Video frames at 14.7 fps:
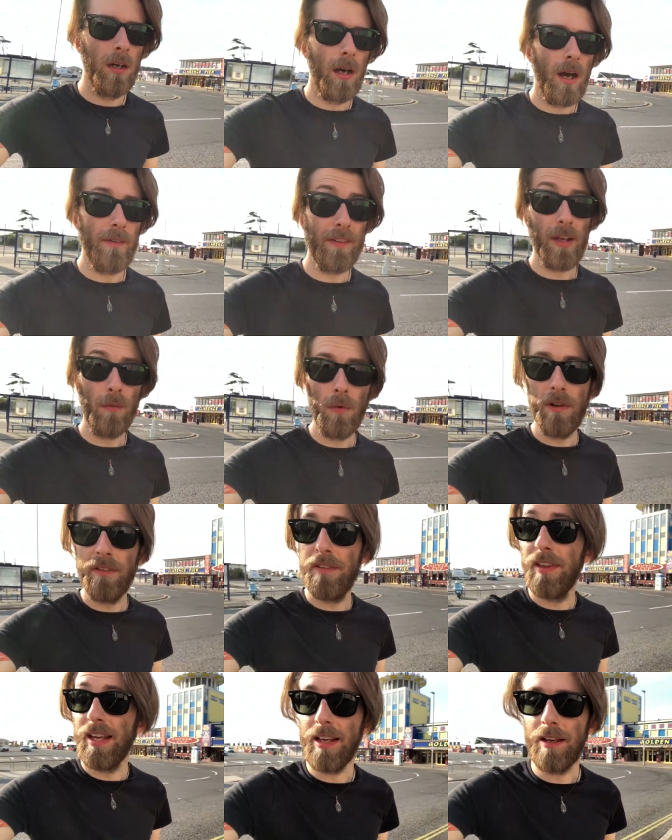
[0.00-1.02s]
I think one
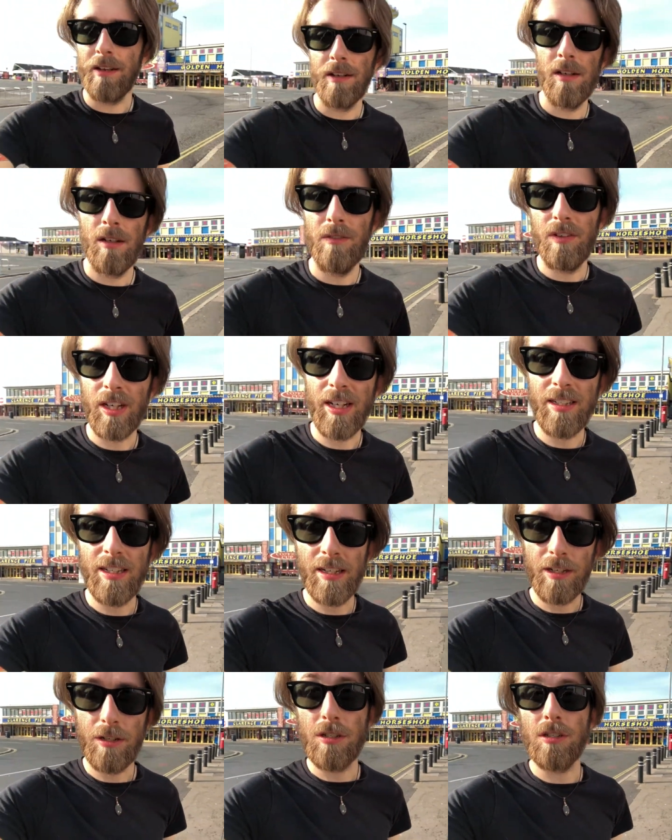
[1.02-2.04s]
thing that
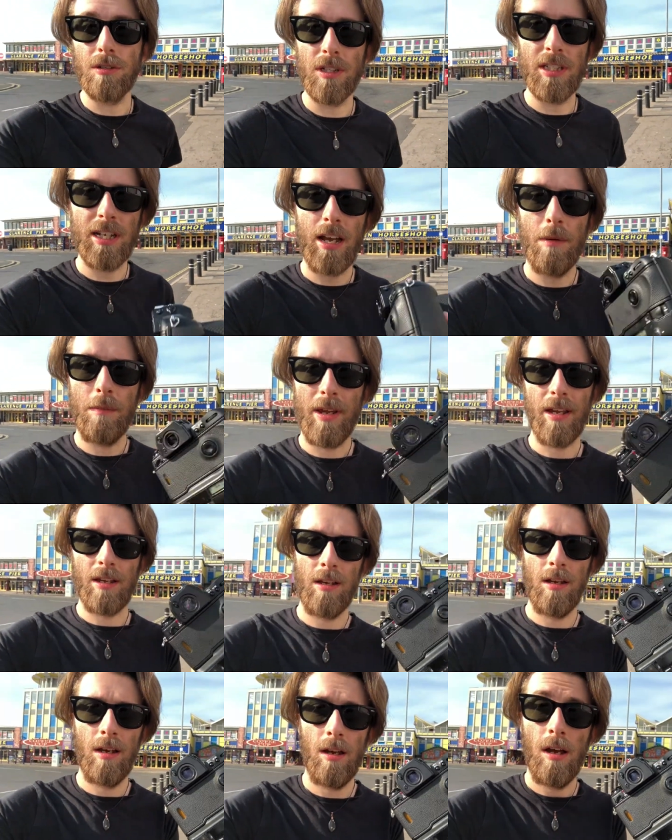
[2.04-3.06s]
continues to astound me
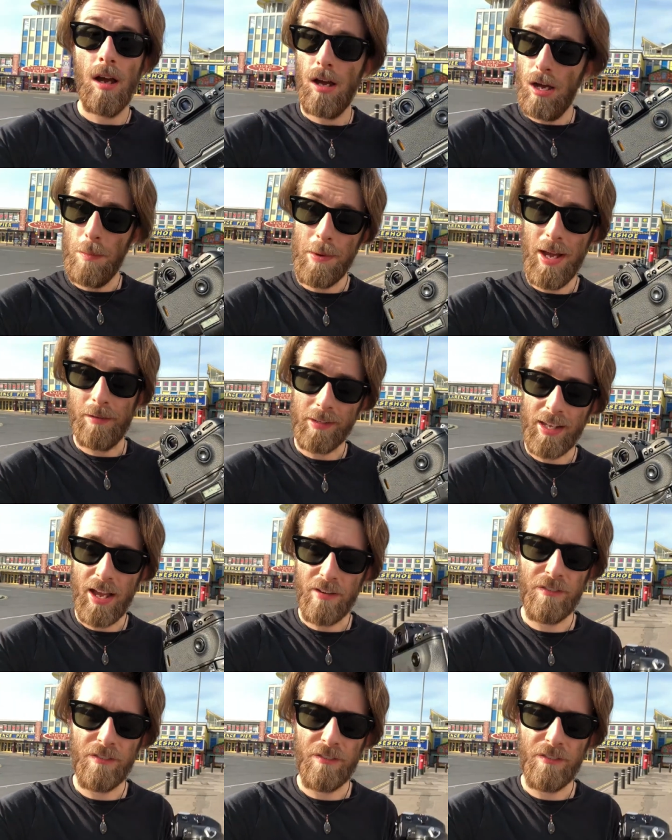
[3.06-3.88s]
about the F